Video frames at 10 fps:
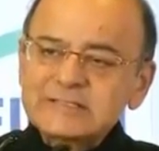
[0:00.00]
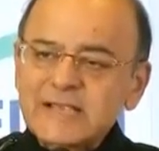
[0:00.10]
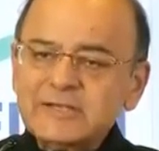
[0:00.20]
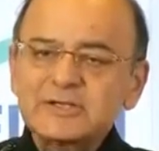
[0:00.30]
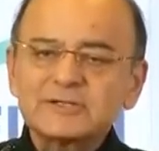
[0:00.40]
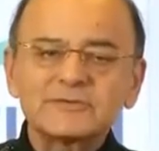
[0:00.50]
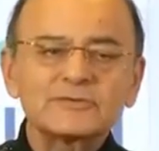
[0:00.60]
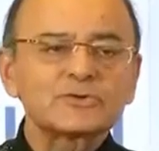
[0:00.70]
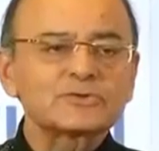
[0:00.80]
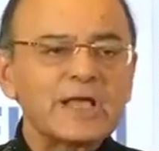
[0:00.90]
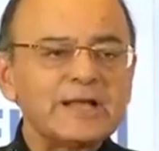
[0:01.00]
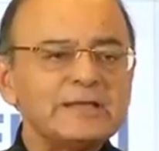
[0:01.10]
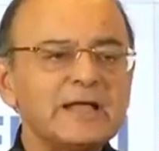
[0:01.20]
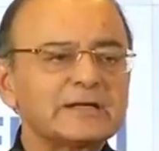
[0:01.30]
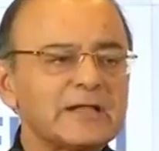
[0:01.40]
sections of the
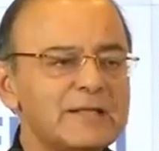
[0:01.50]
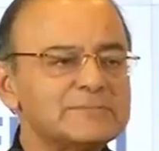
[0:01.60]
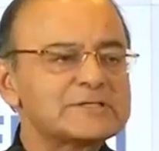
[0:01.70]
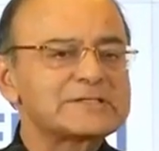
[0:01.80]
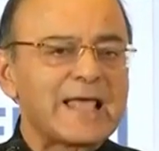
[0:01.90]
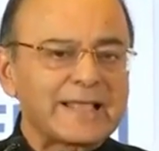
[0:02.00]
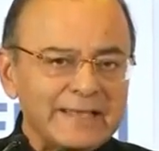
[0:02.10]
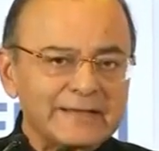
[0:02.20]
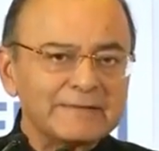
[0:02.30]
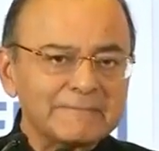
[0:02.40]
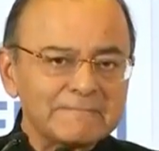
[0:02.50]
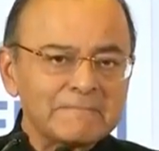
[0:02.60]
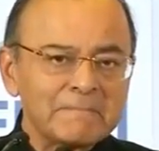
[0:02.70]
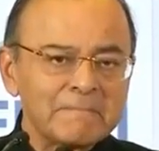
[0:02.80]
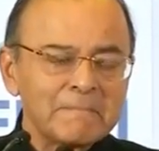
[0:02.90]
society at times is lacking.
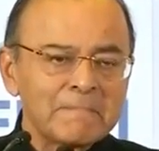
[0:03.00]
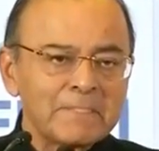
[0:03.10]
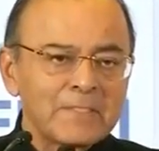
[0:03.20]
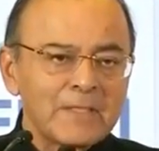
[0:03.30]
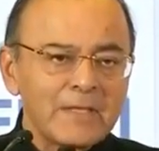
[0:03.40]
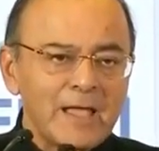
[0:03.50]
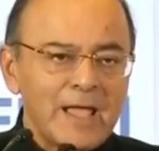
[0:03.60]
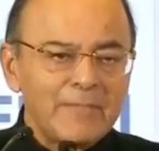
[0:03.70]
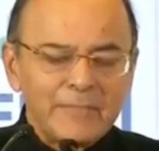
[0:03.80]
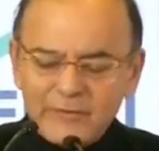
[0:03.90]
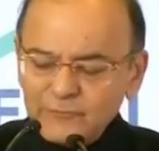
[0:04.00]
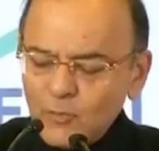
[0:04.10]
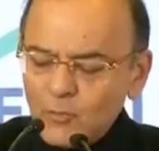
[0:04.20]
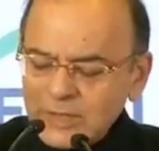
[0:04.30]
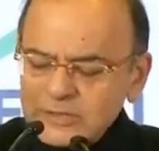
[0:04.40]
And therefore,
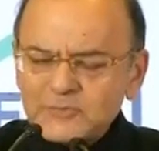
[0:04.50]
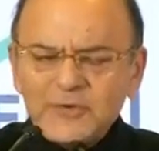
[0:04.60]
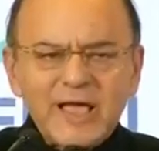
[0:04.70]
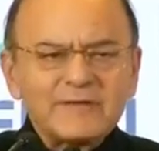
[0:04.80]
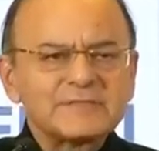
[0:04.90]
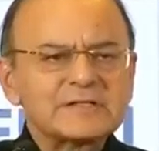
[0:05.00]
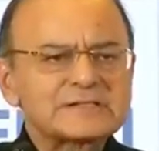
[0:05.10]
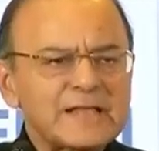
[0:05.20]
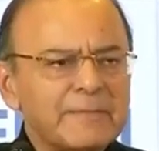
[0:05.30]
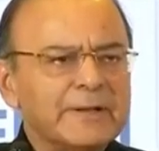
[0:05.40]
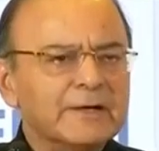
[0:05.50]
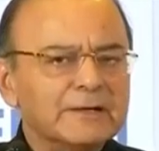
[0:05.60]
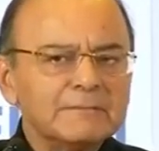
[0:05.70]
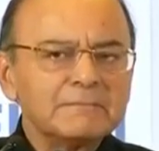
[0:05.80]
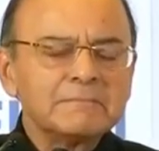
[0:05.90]
once we have this
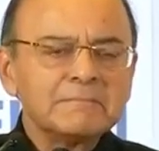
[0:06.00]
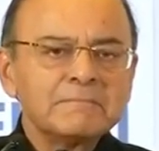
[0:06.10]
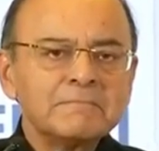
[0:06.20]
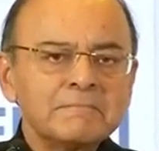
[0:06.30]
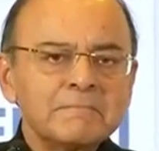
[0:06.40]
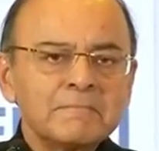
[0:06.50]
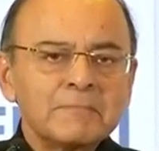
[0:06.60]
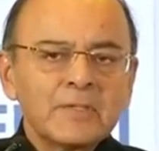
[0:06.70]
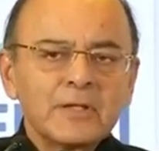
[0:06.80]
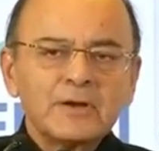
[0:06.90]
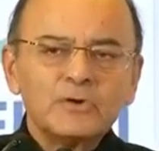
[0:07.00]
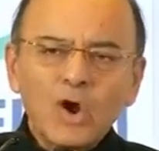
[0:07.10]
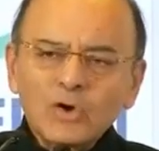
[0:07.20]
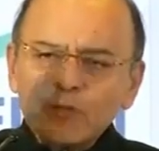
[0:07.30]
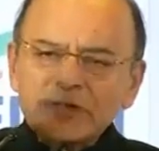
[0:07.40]
stamina,
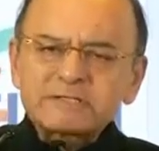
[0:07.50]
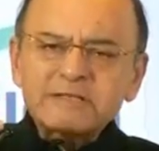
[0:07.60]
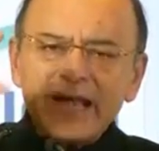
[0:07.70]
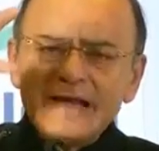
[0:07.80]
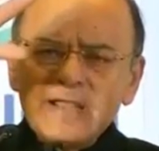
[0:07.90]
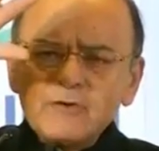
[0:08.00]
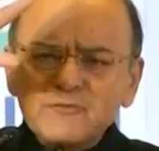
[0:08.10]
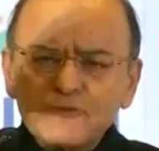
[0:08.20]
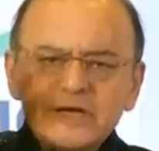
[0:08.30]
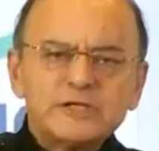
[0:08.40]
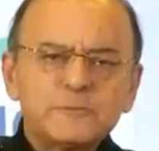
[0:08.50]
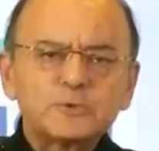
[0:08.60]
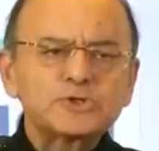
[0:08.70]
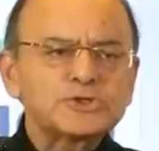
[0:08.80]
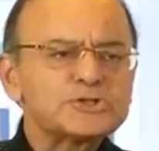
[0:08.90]
notwithstanding fringe
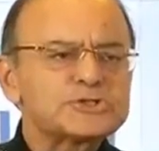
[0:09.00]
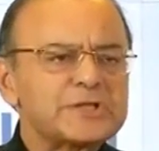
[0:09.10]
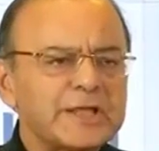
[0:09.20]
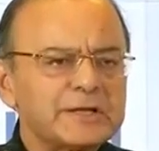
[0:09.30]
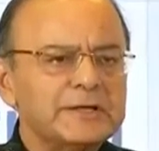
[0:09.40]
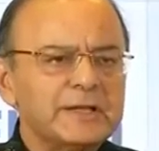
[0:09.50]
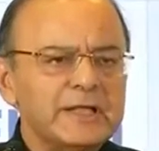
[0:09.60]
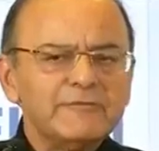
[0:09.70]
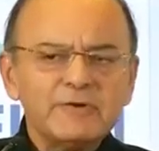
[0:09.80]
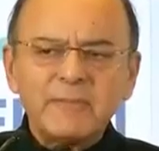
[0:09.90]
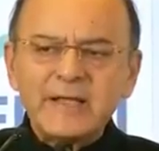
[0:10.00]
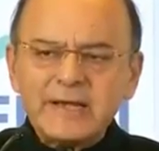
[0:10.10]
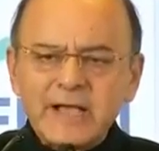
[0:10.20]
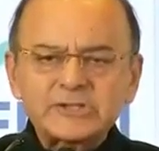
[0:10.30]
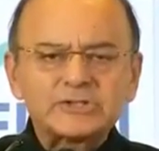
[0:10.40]
positions taken even by
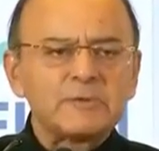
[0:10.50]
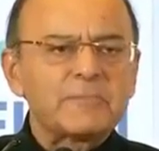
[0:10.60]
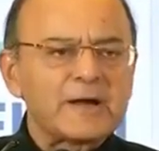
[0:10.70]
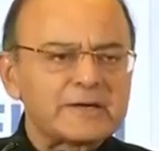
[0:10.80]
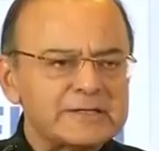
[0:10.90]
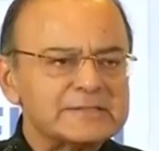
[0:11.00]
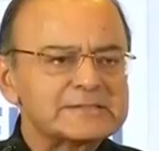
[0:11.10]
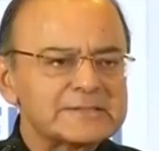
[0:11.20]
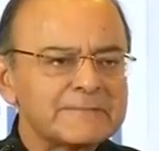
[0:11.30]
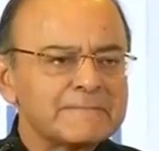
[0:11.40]
national parties,